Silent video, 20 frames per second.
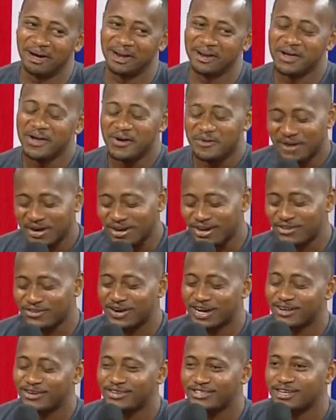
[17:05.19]
we're going to try and
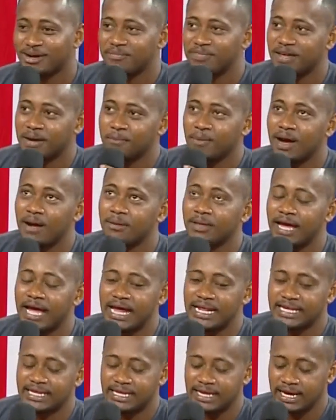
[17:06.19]
do something probably at
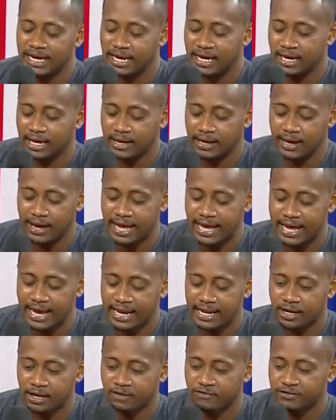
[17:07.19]
the
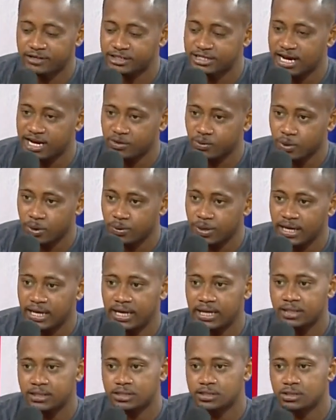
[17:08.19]
end of January
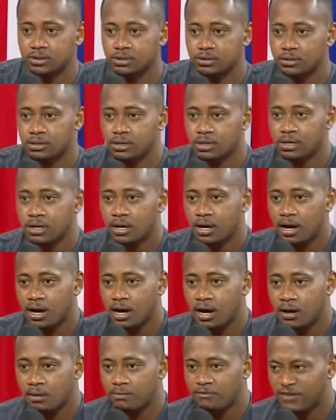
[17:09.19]
into
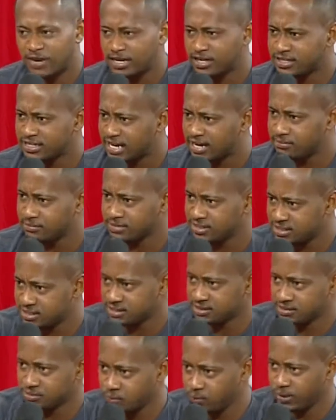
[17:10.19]
um, Valentine's
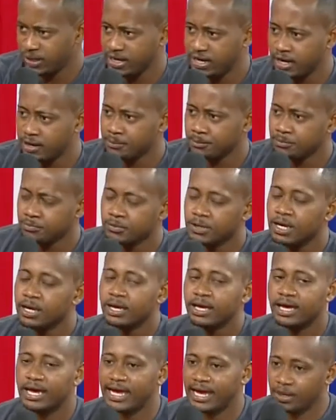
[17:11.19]
mm. weekend, mm. Yeah.
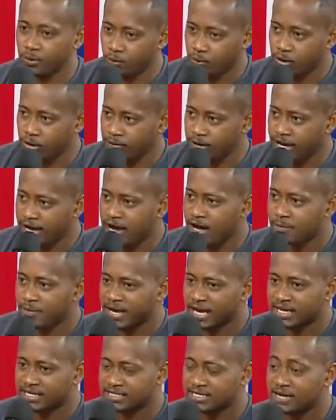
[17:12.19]
it will be out
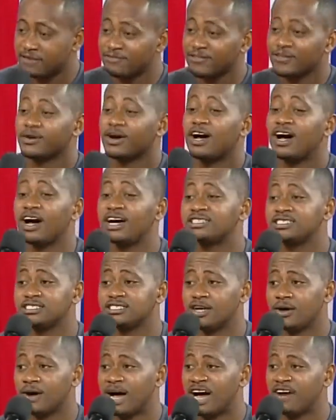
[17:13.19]
because then for us
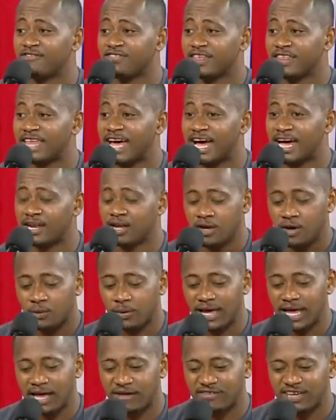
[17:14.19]
now, after that, we
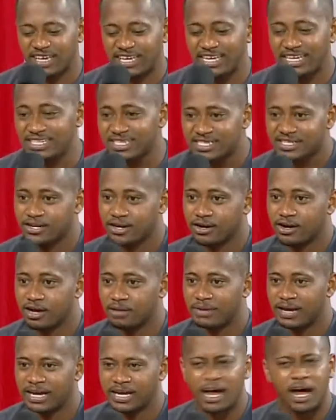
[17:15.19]
have Easter coming
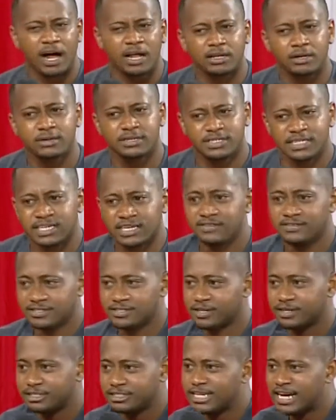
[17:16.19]
and all those Easter
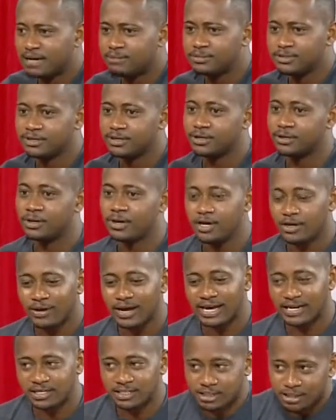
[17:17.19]
jams. You know, yeah. you got
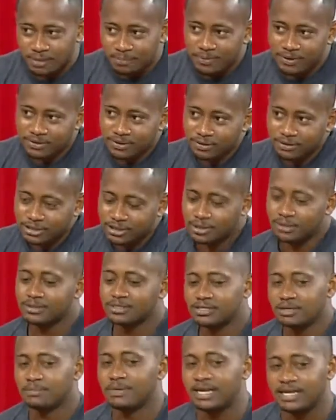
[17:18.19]
to jump on those shows to
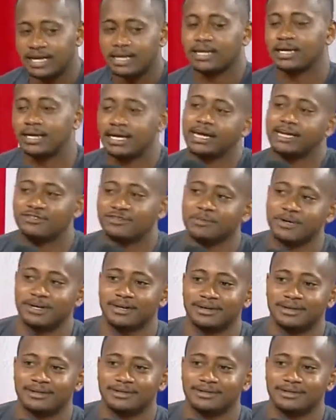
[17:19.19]
make that little extra buck. Of